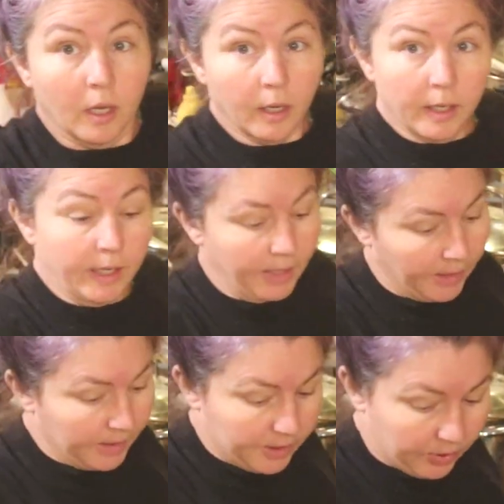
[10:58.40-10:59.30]
Alright
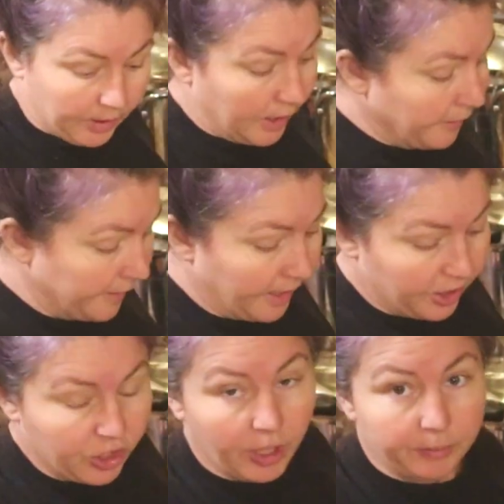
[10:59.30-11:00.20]
guys, so I got
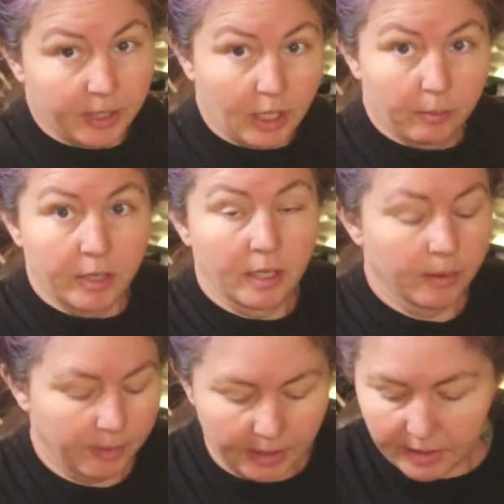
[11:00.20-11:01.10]
everything chopped up,
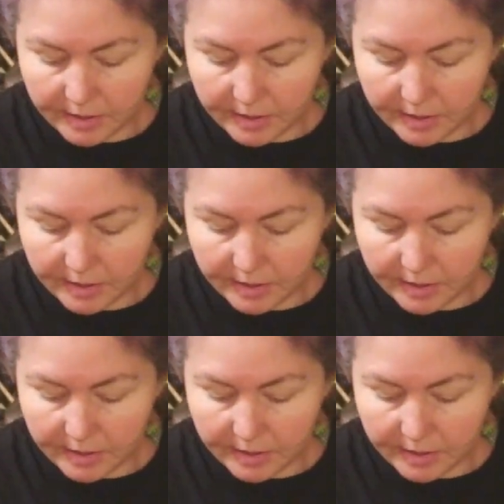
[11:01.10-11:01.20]
but I